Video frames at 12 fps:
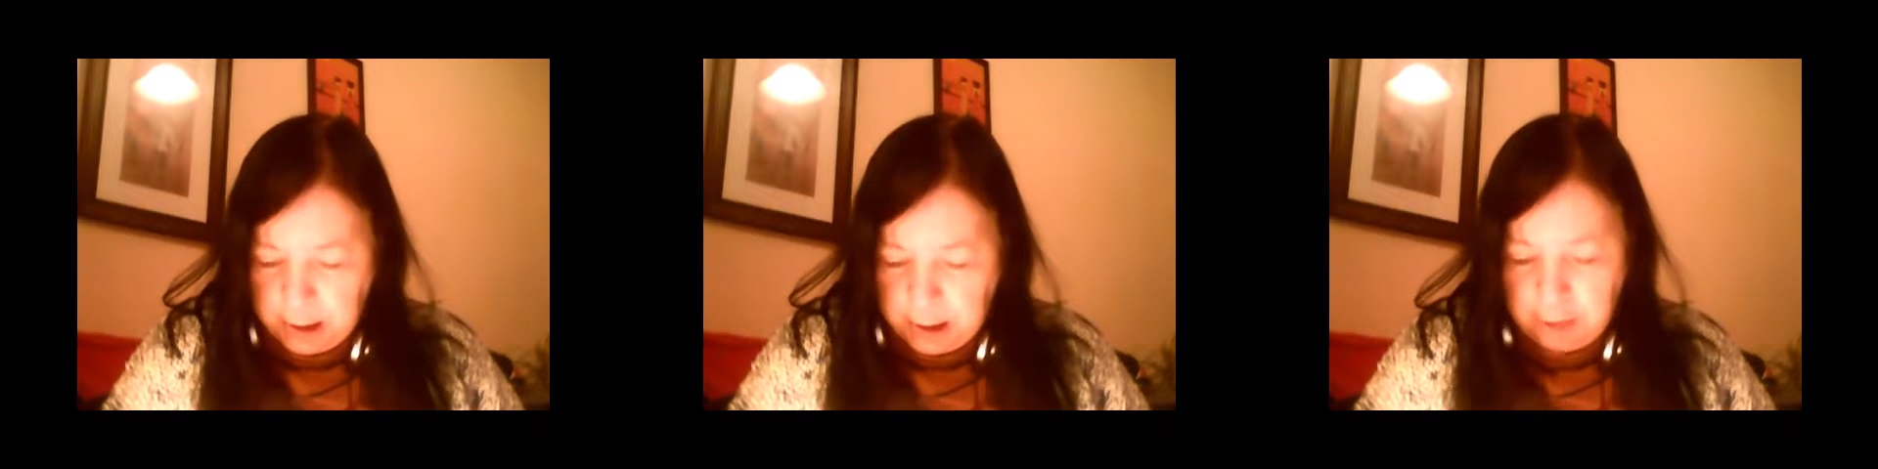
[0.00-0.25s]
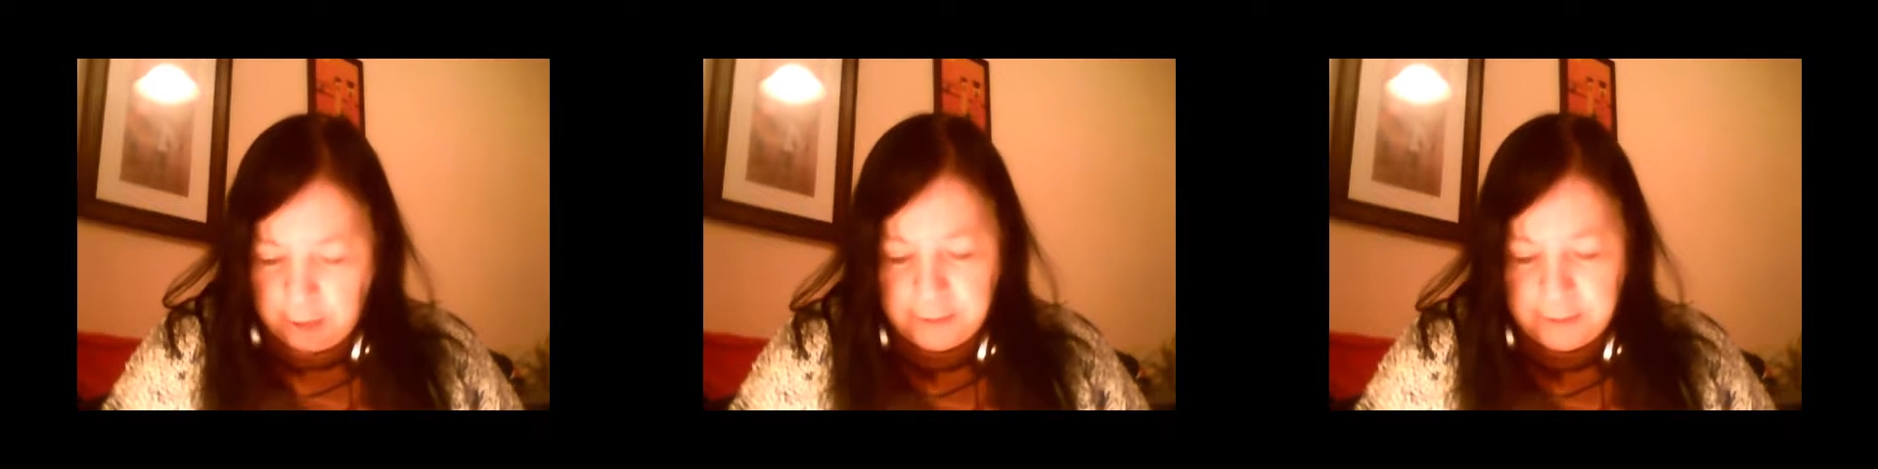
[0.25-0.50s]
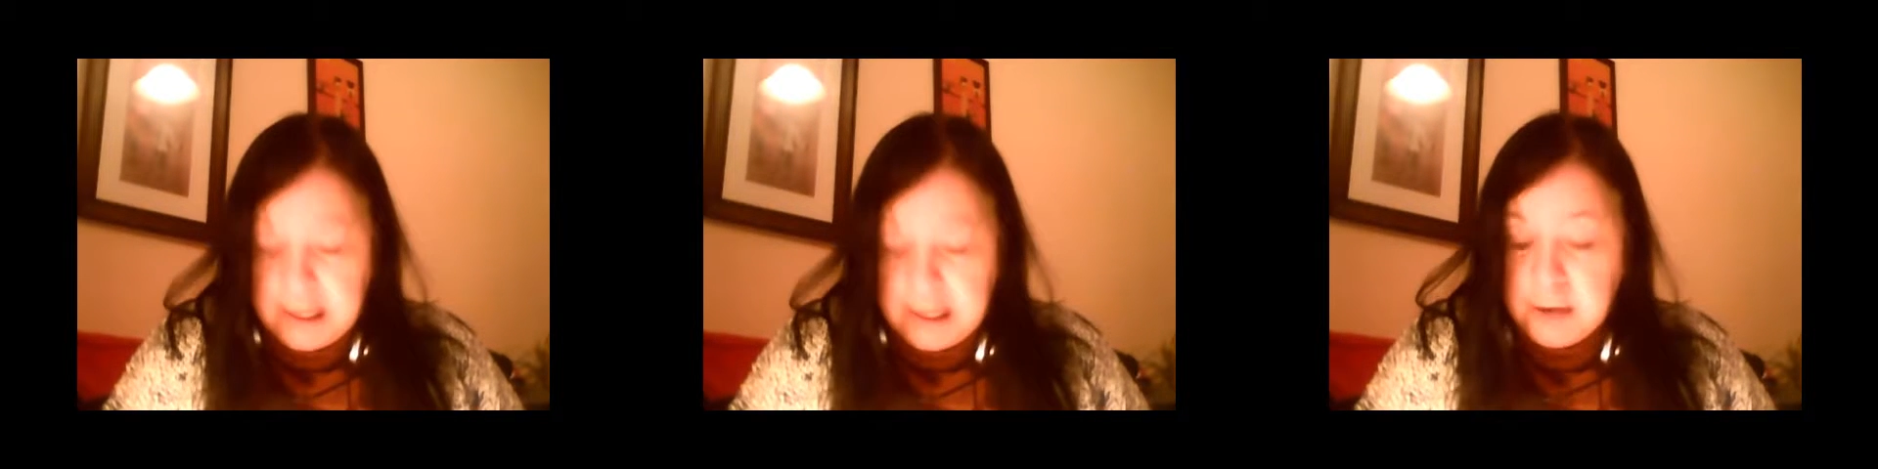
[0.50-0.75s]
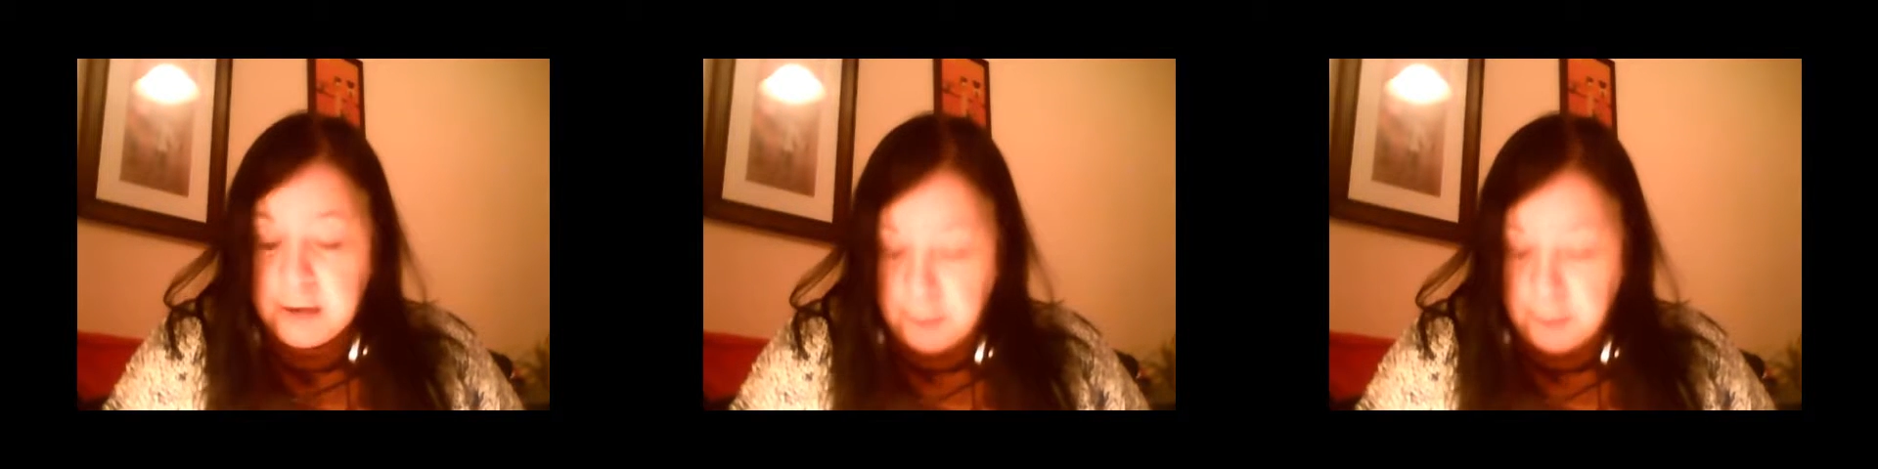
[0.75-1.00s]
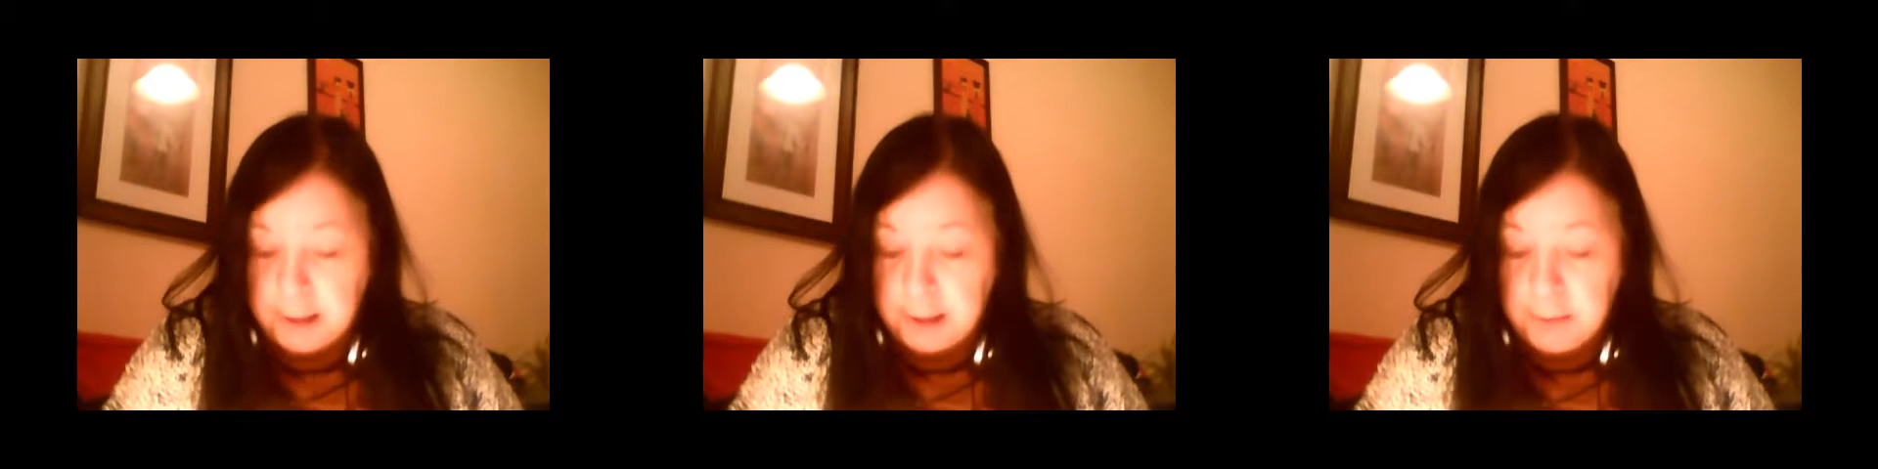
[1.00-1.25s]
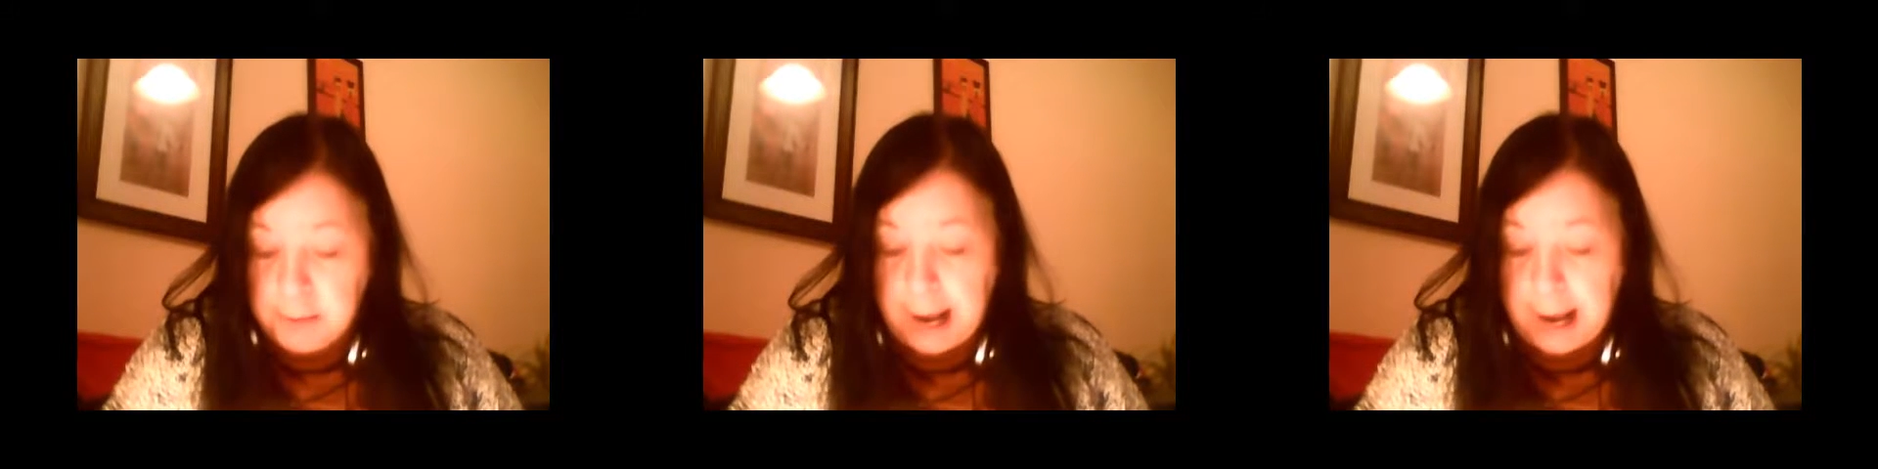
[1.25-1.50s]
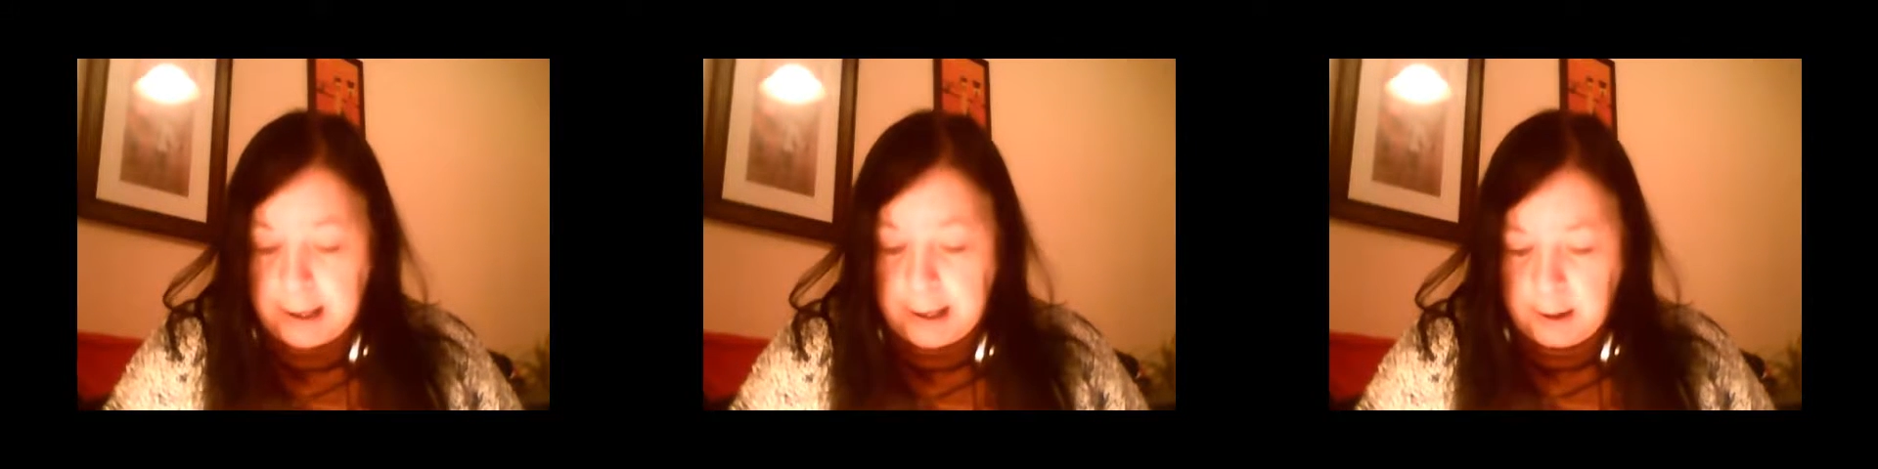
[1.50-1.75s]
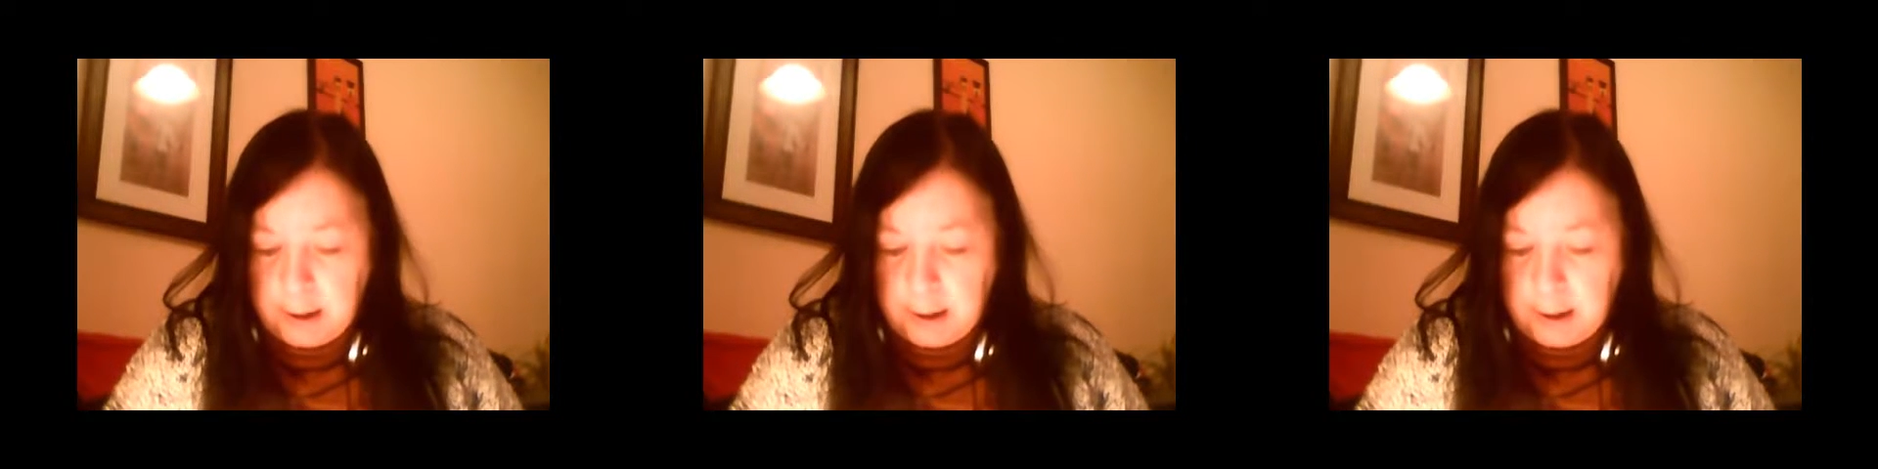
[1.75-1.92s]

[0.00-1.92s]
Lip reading: I felt like crying with anger,